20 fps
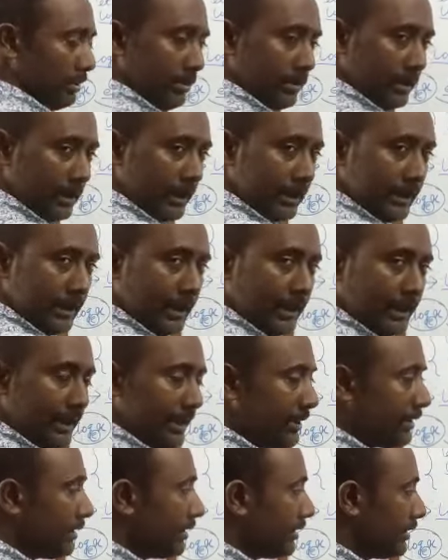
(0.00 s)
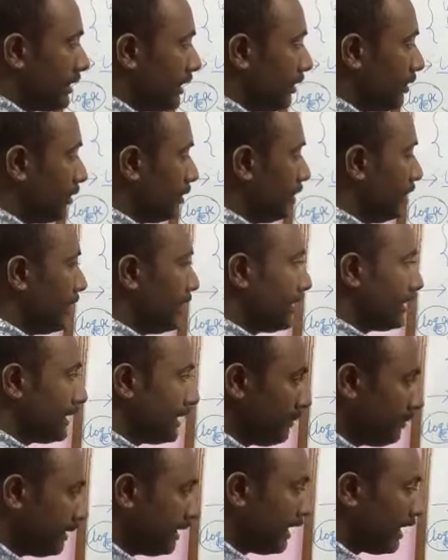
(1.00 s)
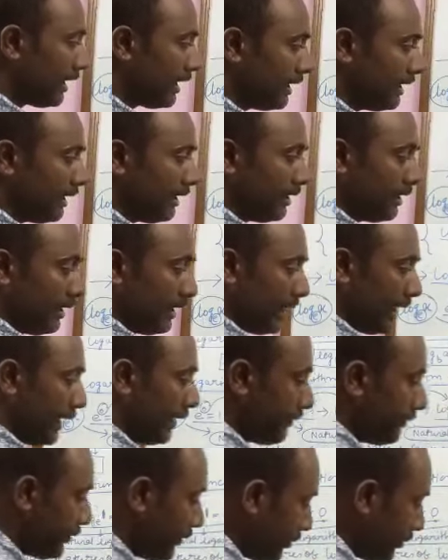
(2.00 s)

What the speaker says: The result is 0. Similarly, if